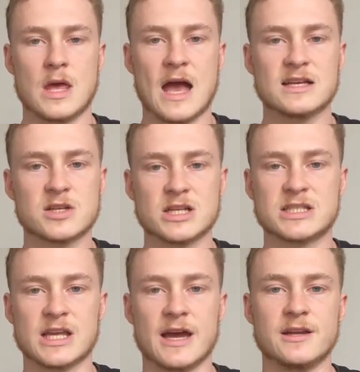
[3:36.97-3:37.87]
As I
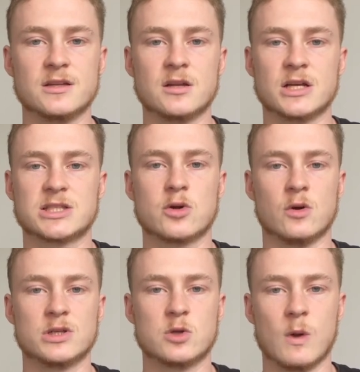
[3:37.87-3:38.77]
stated, I
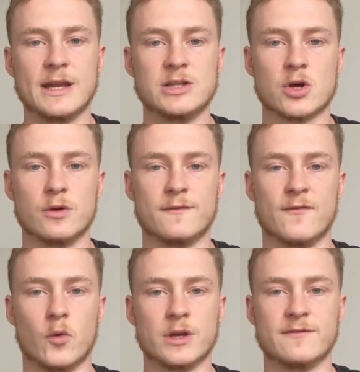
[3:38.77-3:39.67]
scored
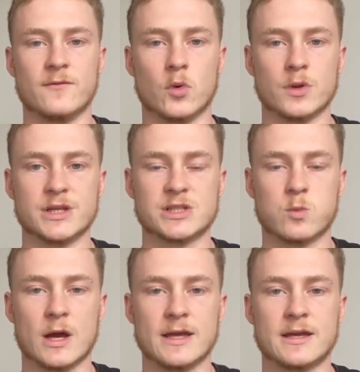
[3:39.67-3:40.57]
22.44 this
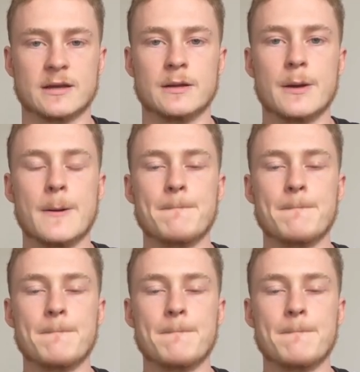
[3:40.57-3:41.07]
week, and